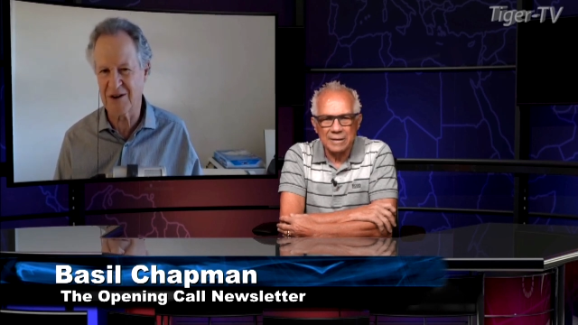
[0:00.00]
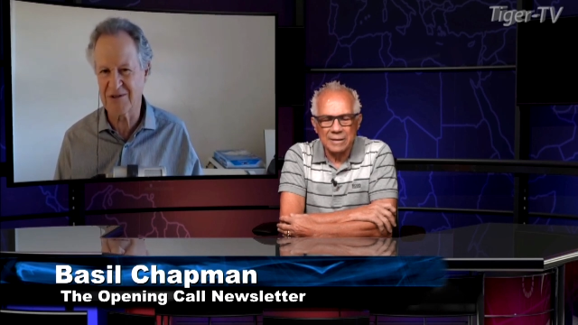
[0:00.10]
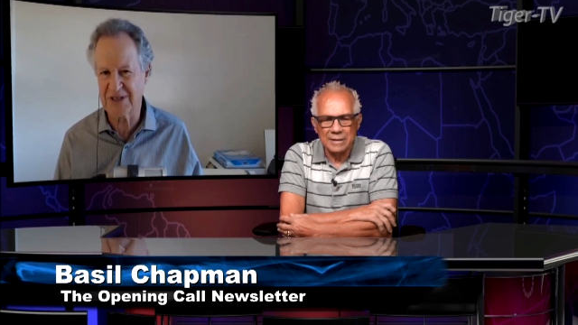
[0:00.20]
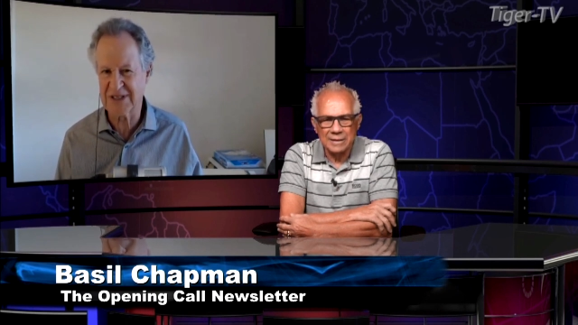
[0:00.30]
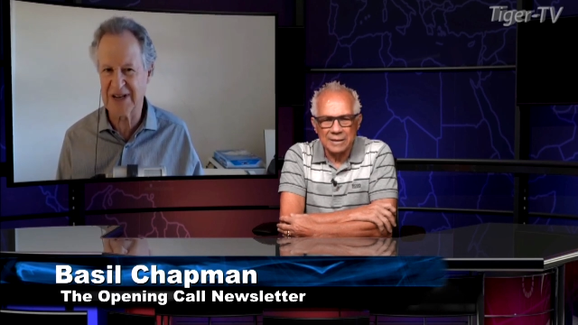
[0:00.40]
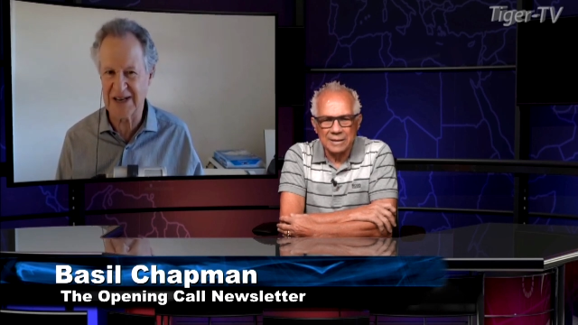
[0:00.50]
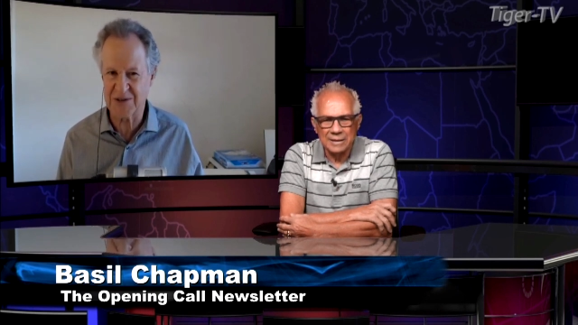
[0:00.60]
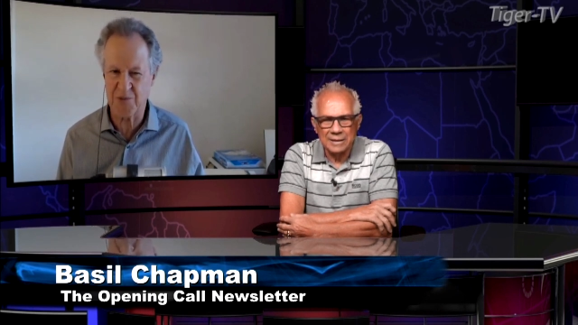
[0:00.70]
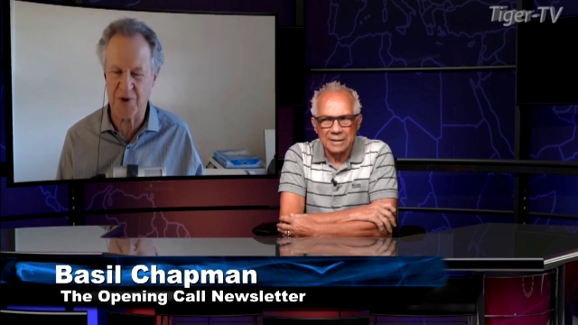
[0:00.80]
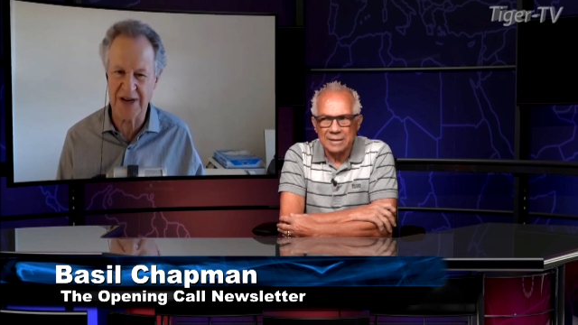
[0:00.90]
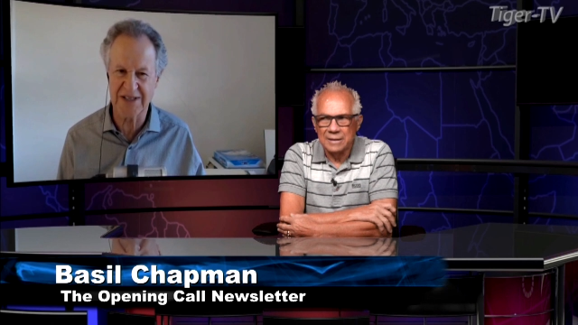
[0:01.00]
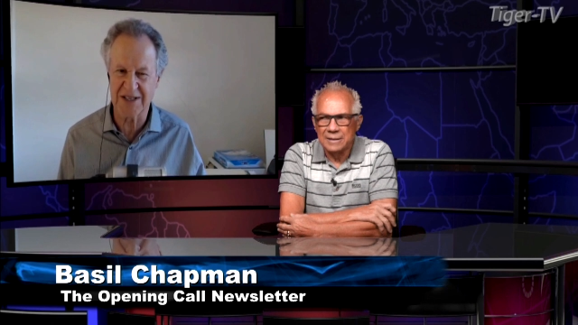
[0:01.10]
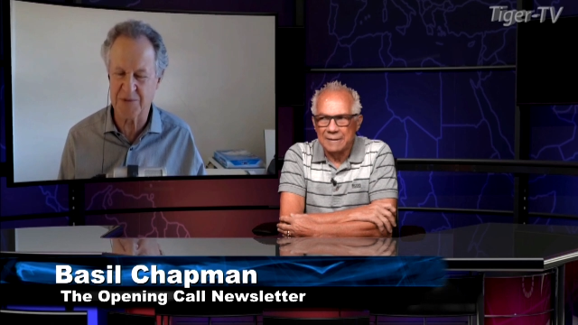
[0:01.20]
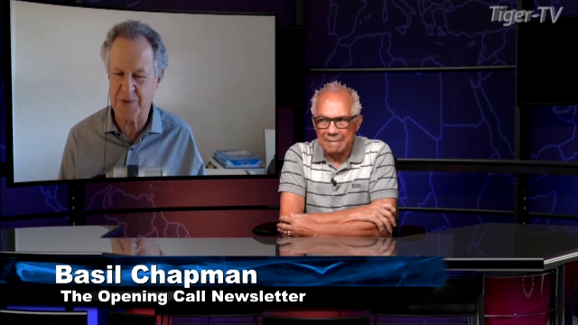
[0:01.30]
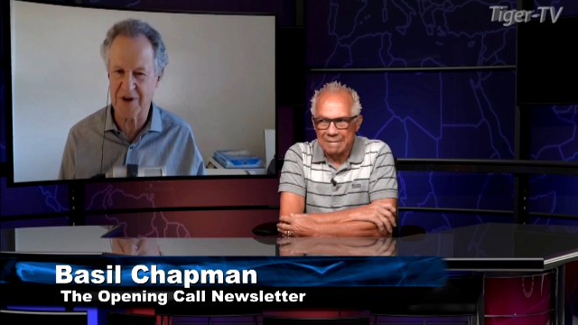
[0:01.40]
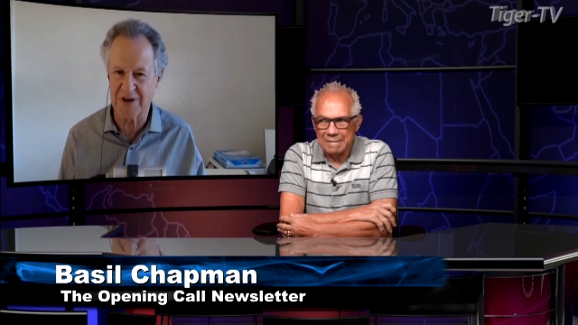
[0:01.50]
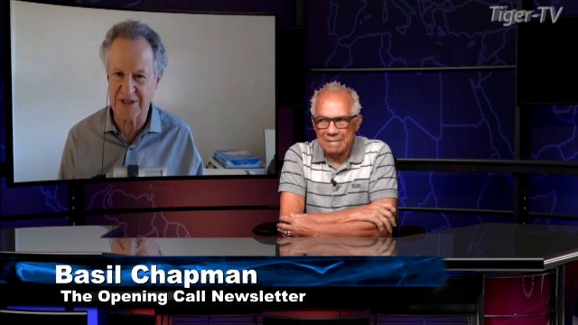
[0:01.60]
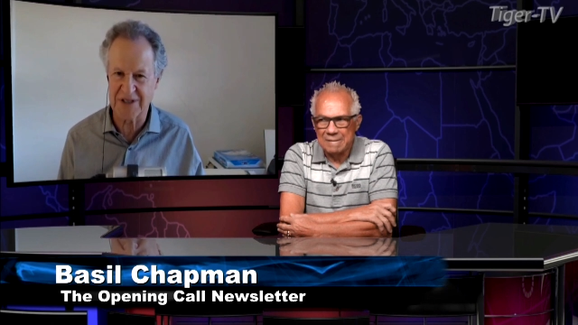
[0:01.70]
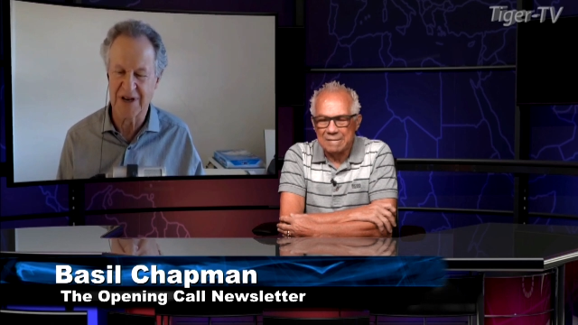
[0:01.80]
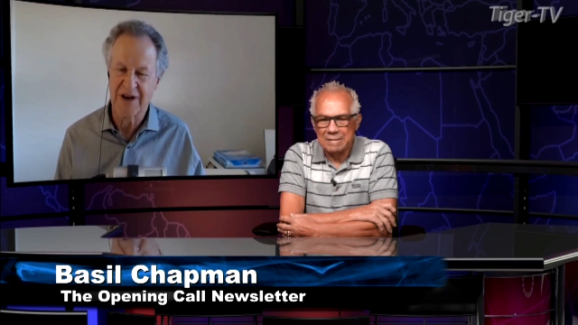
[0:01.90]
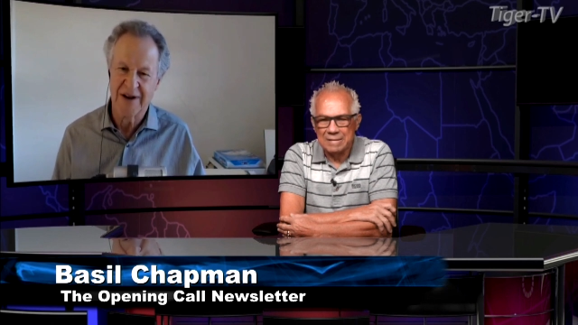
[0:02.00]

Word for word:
Speaker 1: discuss prices because,